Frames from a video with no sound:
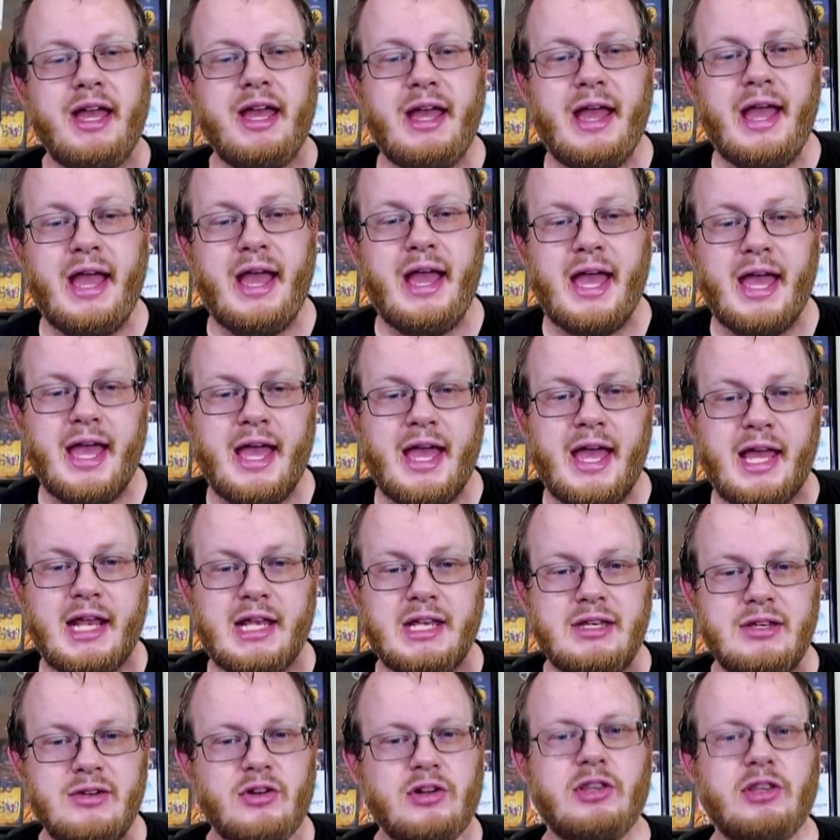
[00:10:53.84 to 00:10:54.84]

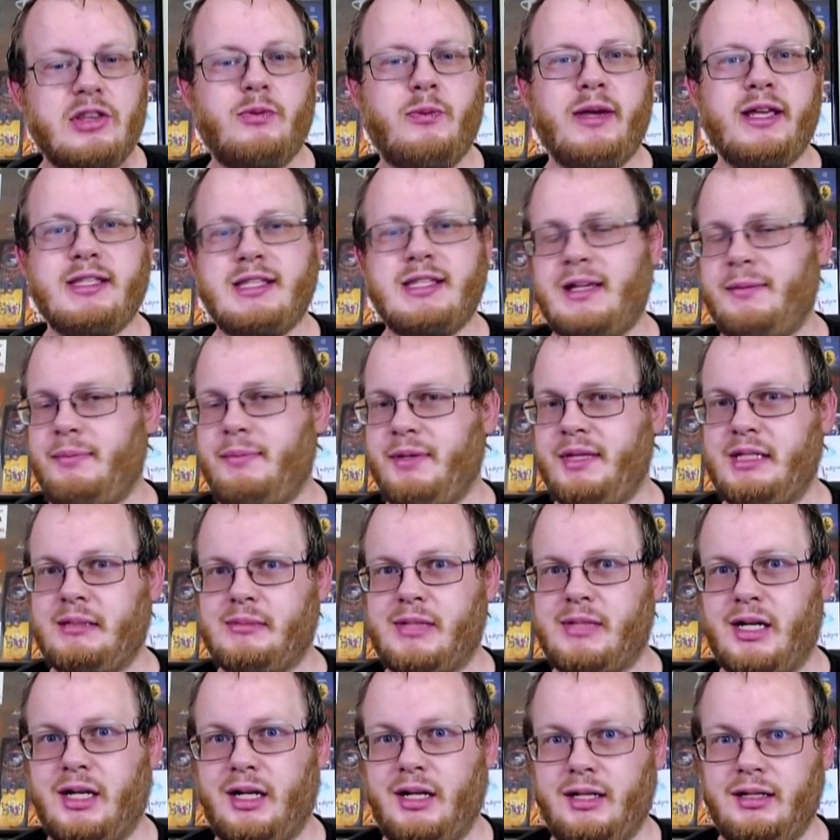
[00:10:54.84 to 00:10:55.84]
and North wakes up in the
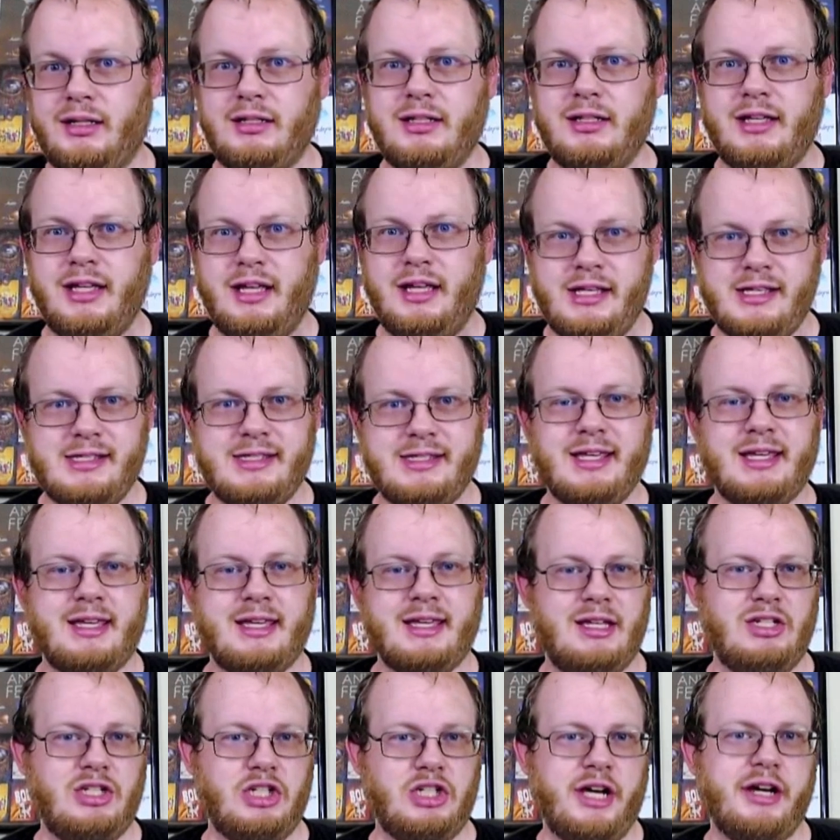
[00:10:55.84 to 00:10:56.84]
mall in his
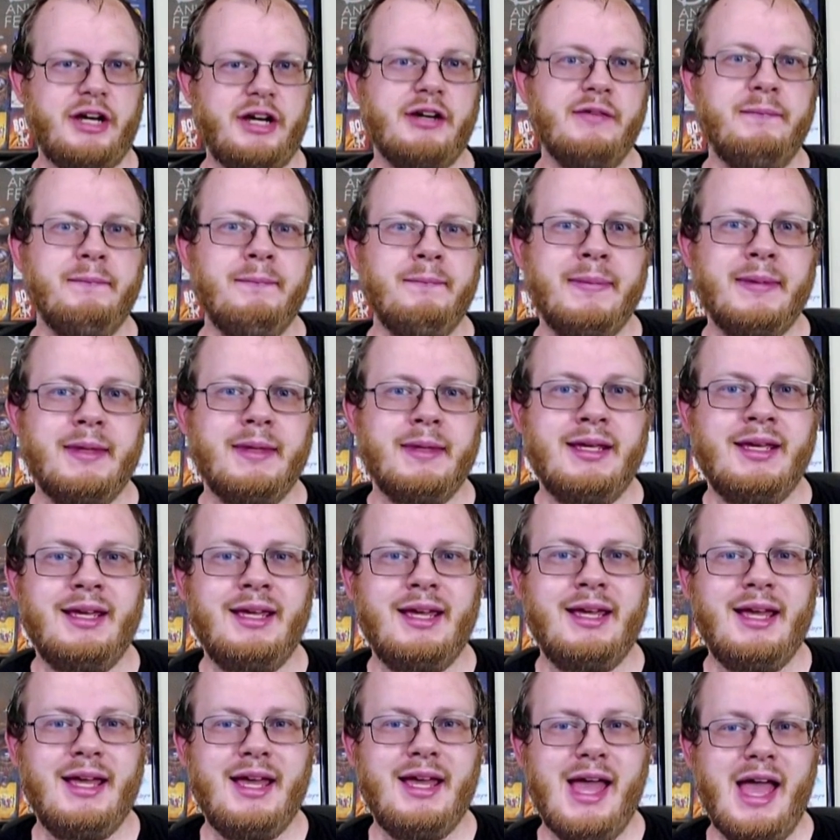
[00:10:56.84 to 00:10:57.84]
thinking chair
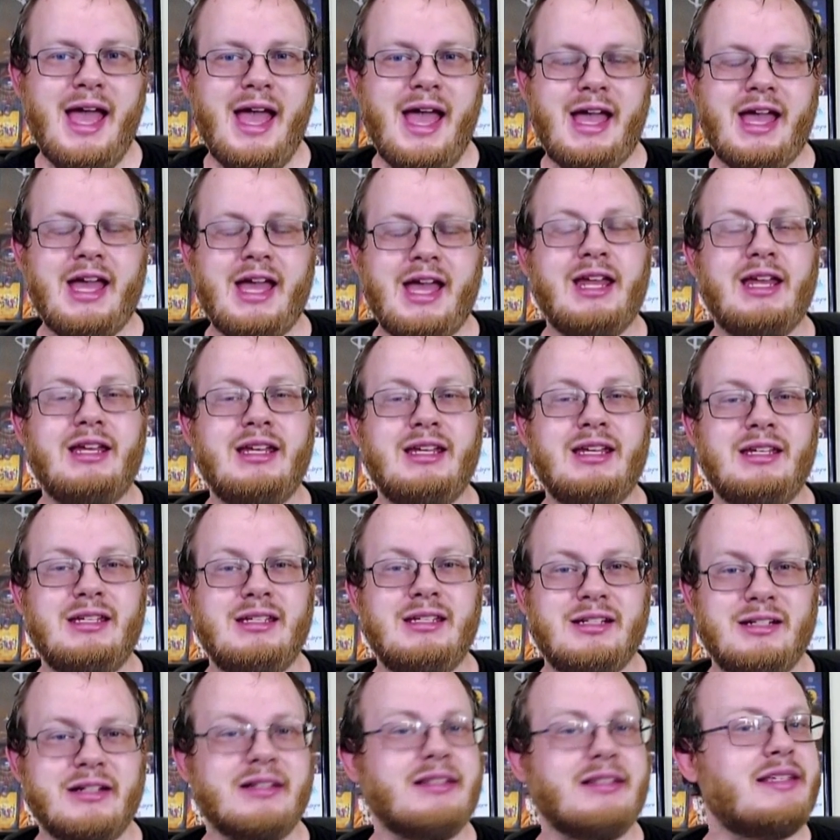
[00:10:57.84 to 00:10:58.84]
and
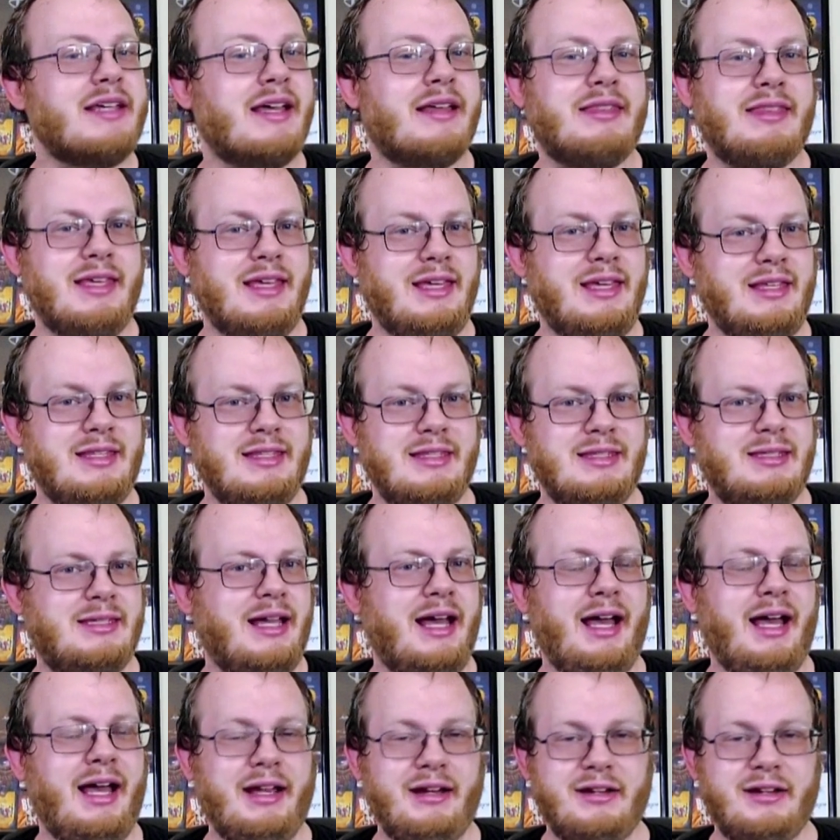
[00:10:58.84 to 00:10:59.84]
turns out the entire